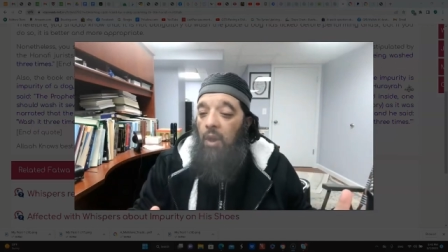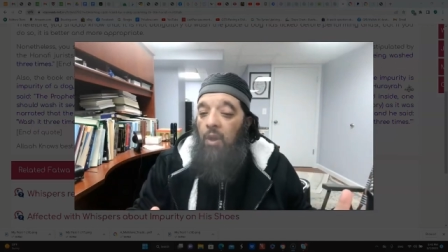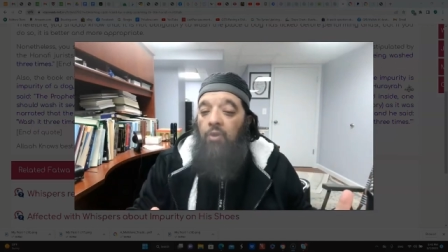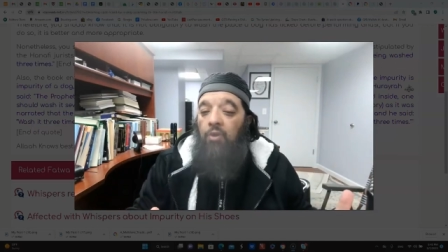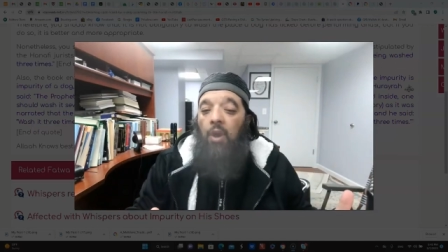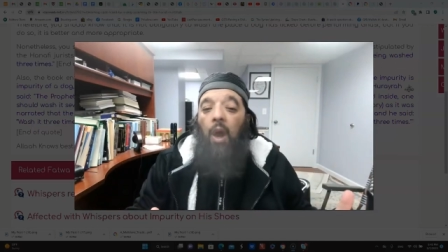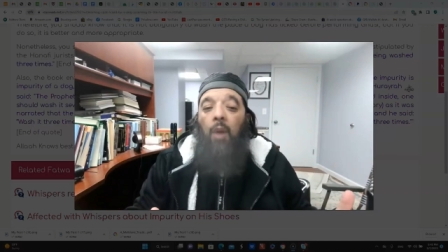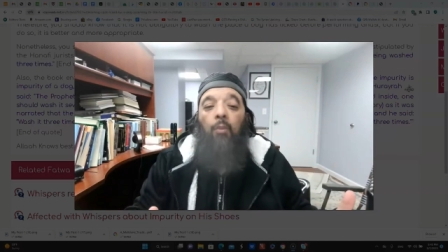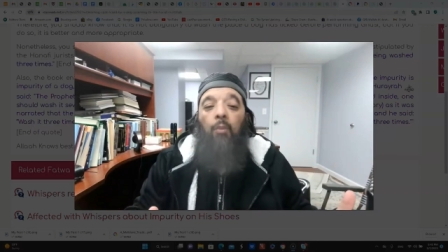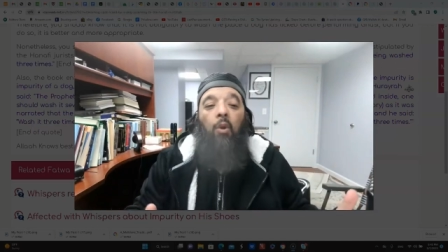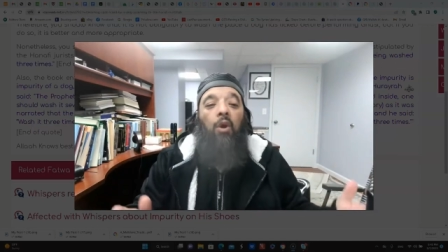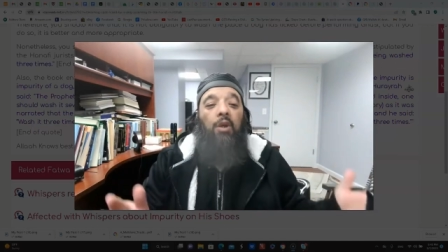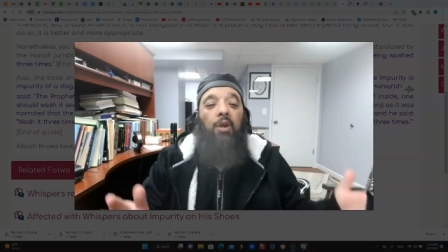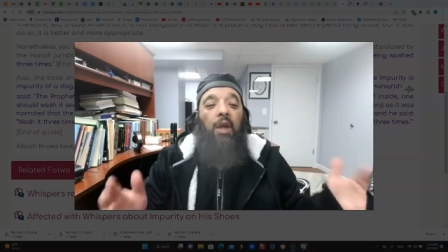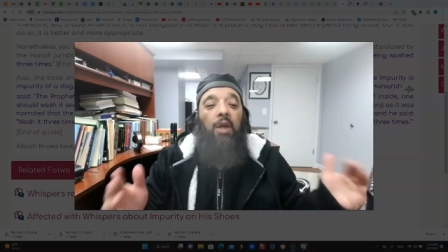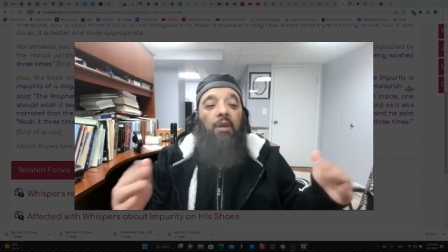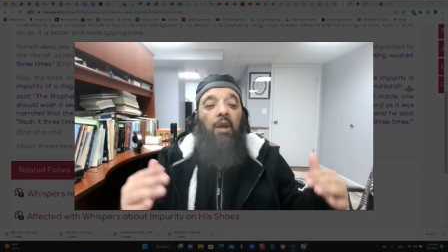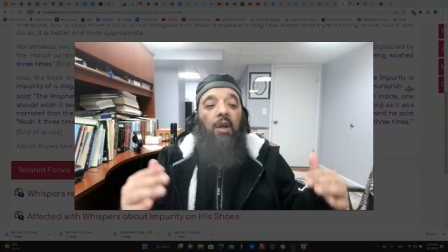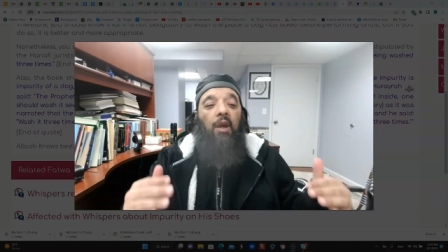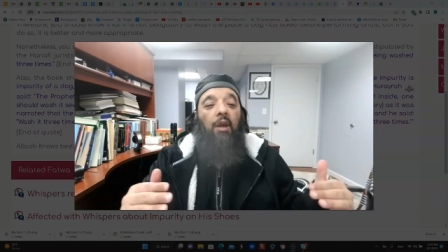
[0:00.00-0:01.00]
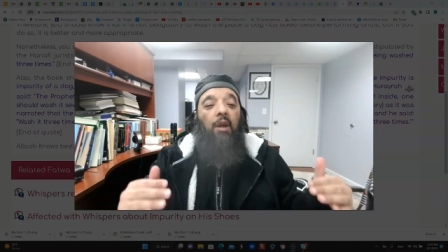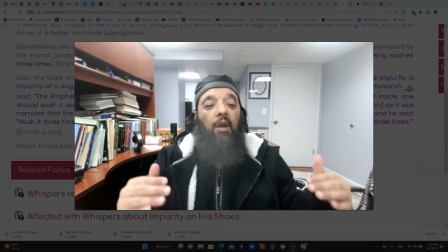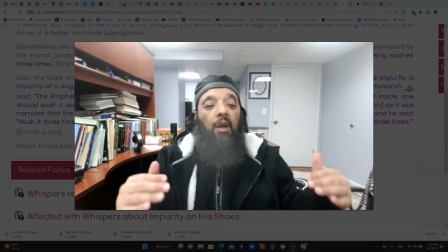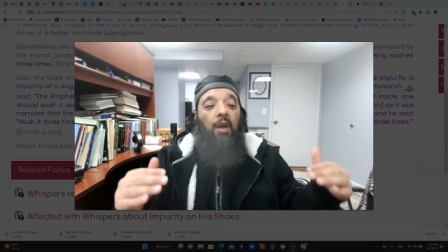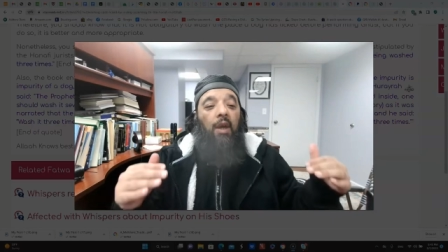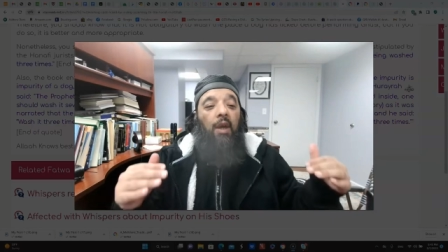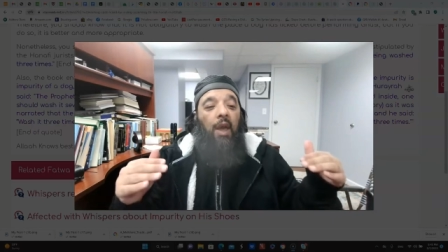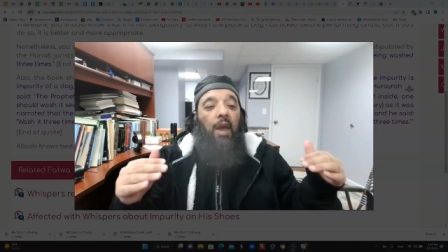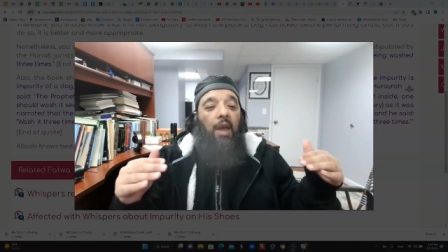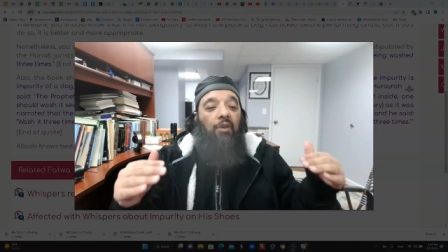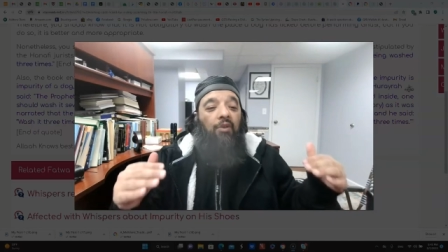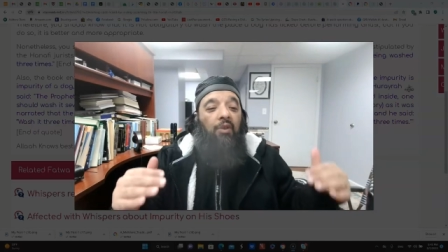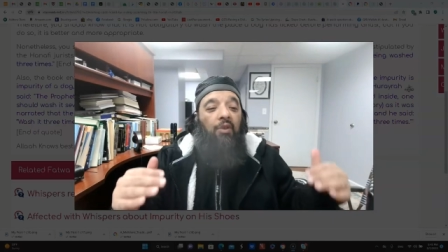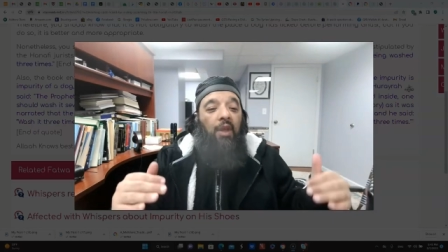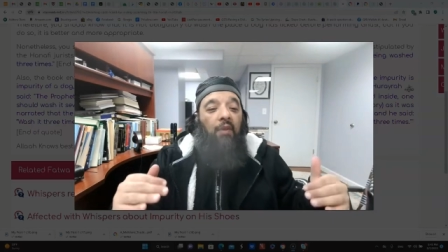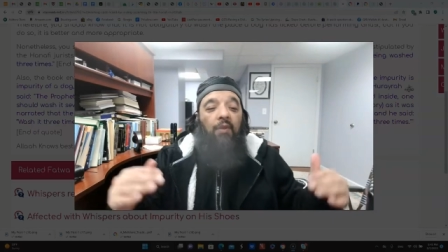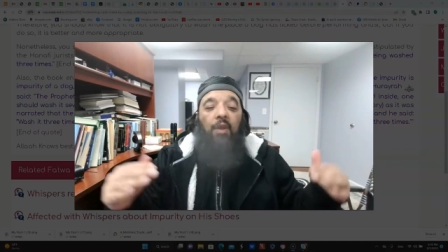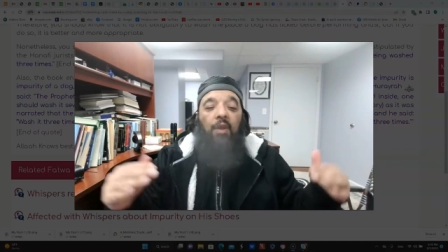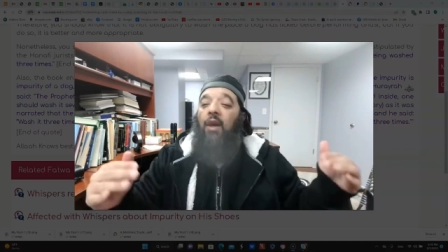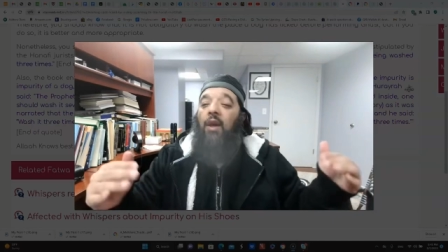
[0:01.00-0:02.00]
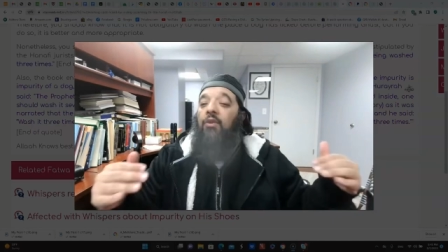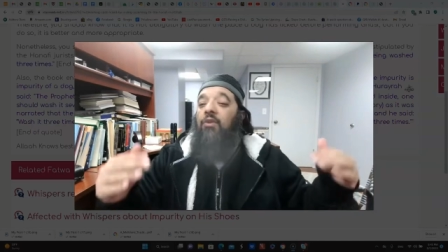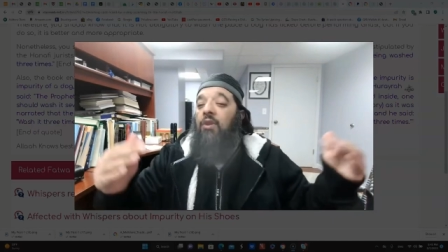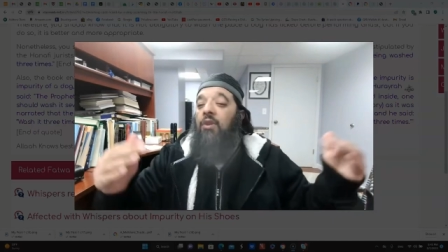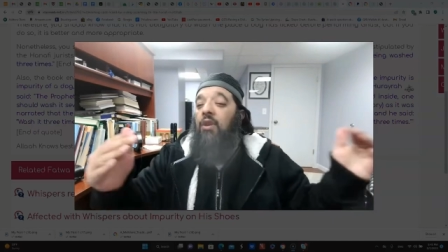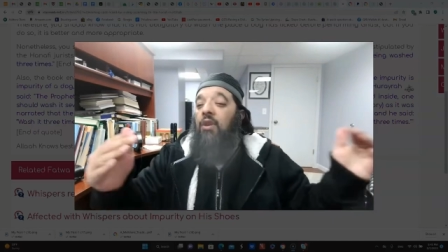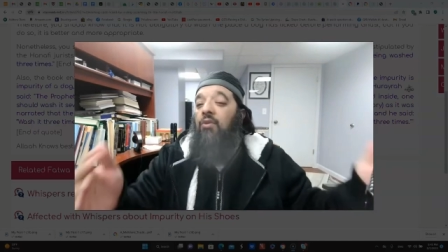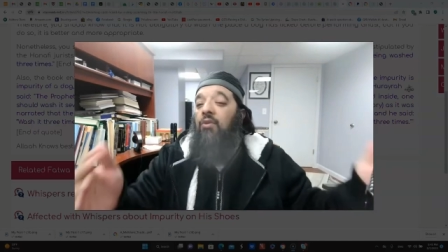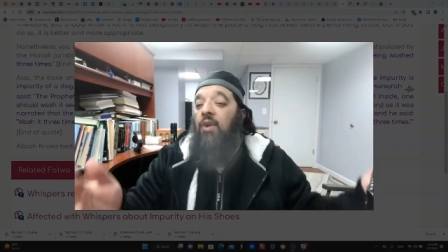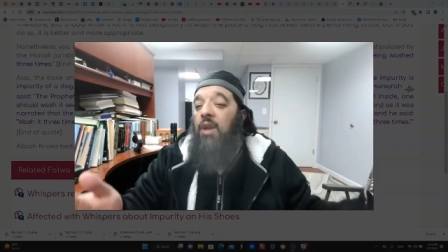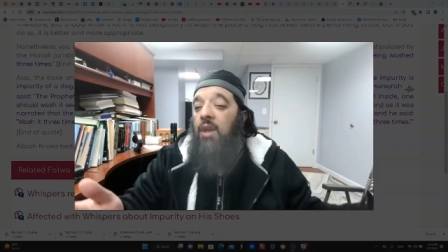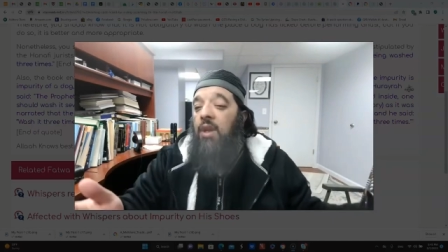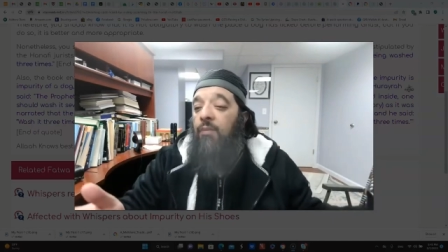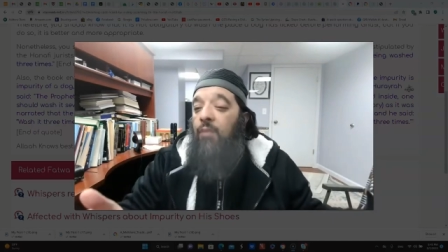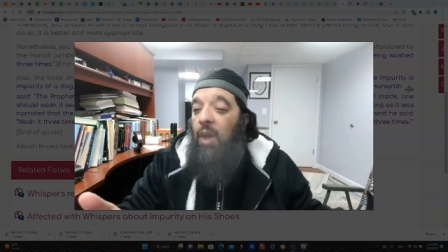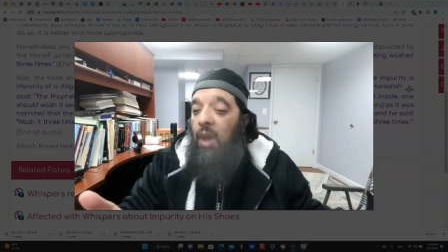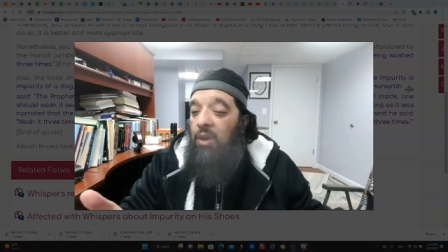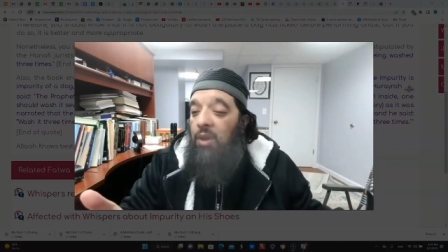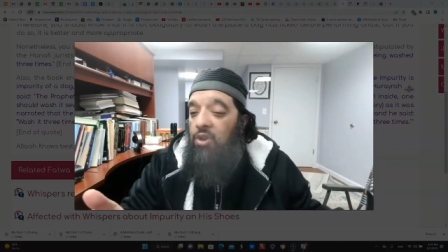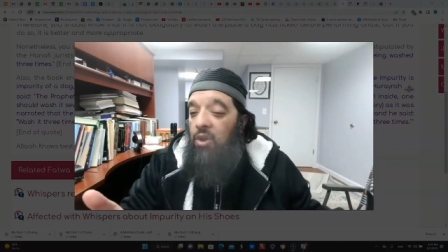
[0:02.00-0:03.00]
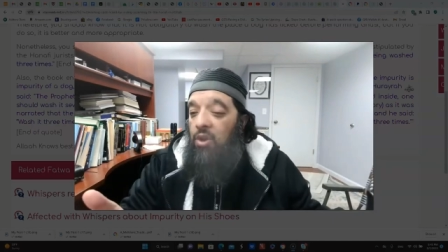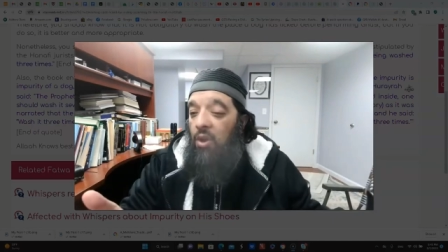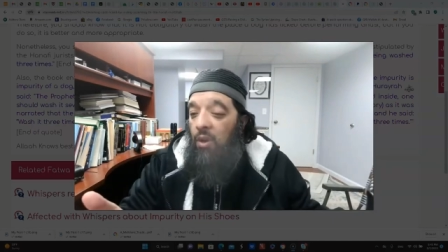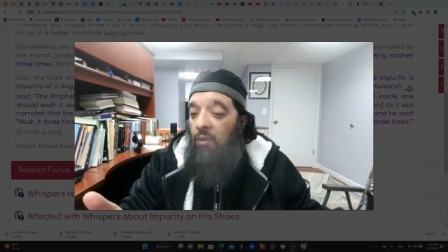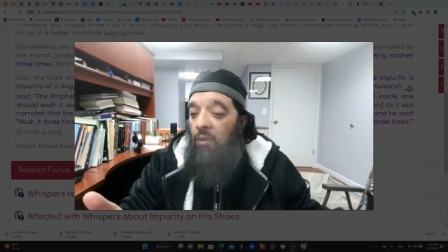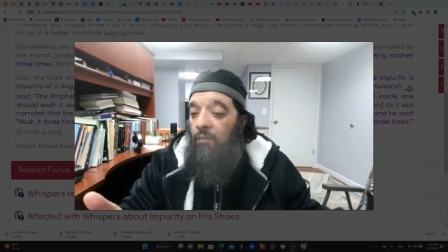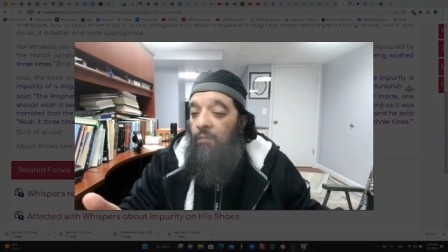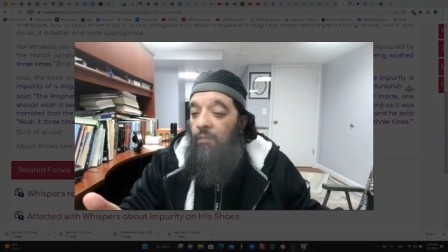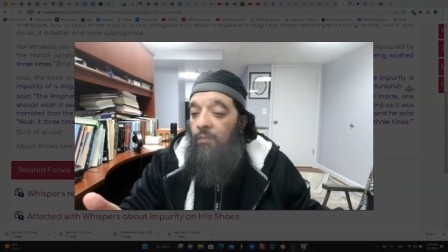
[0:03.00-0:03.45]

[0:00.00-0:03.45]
So Abu Huraira is giving us the 3D picture.